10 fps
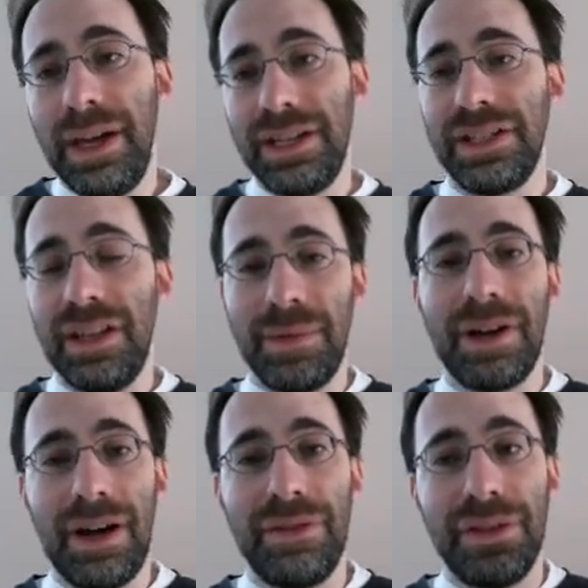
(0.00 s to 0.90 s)
is the
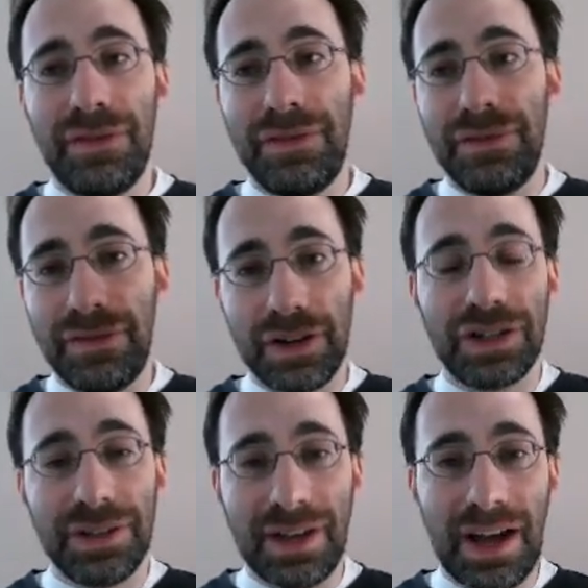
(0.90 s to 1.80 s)
limit of the
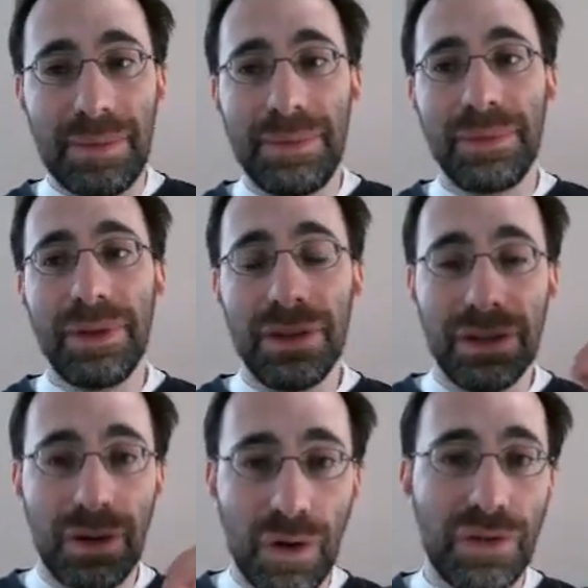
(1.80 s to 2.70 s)
function on top
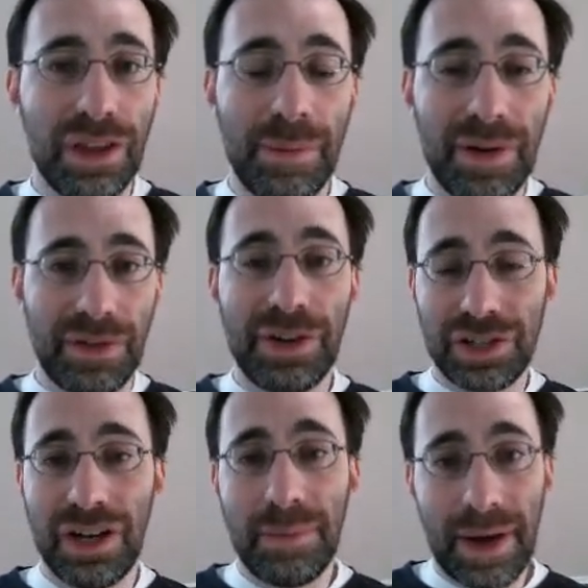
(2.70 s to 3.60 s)
over the limit of the
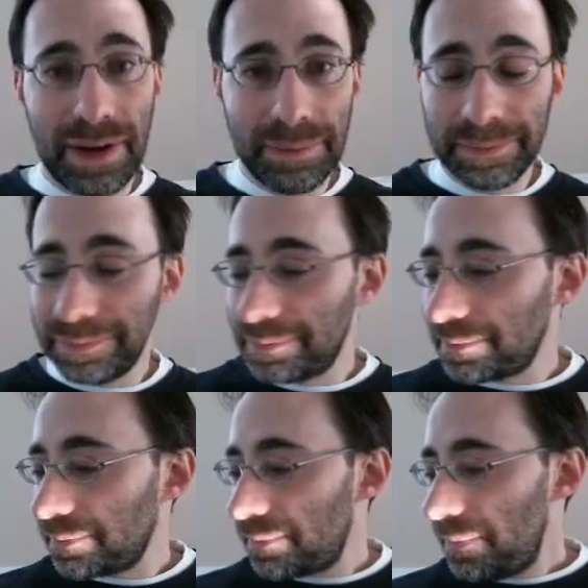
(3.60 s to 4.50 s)
function on bottom.
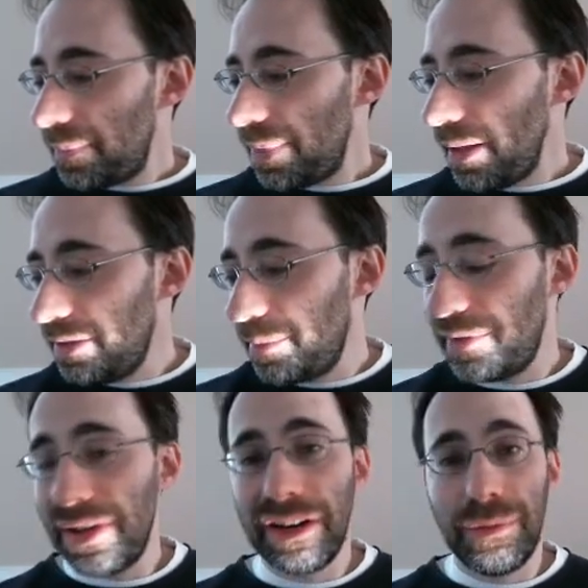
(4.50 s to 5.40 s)
The limit
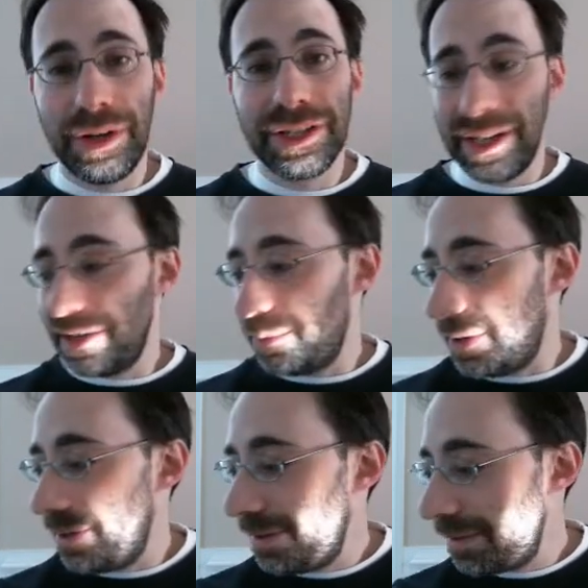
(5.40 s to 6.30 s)
of negative 1 is negative
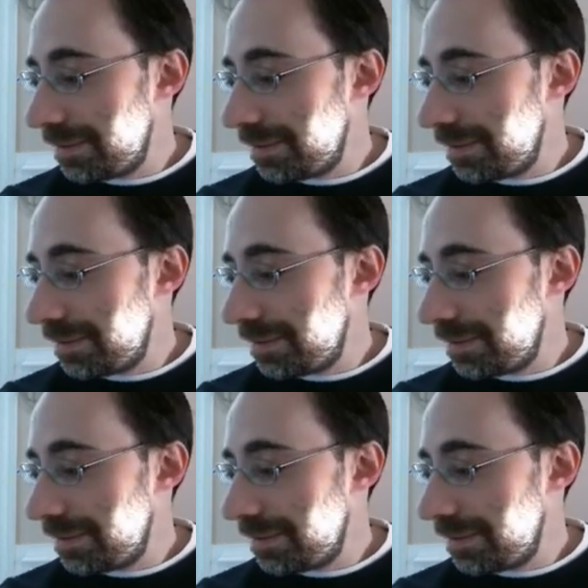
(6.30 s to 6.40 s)
1.